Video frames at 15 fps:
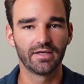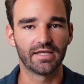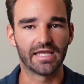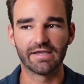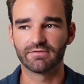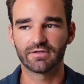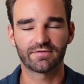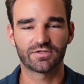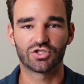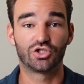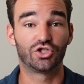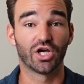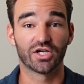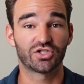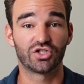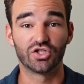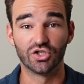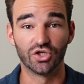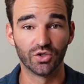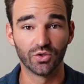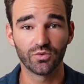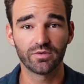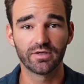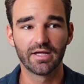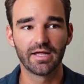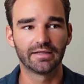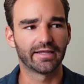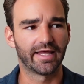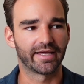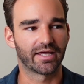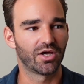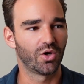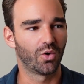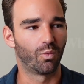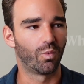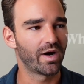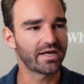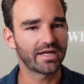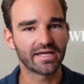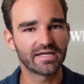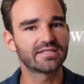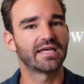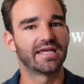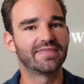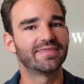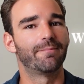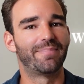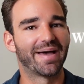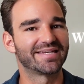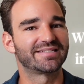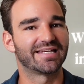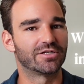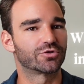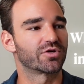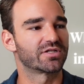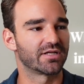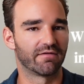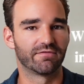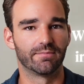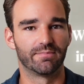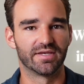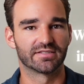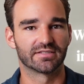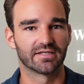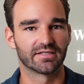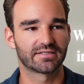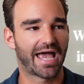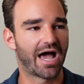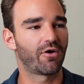even if it's just you, like, what is in the best interest of the business? How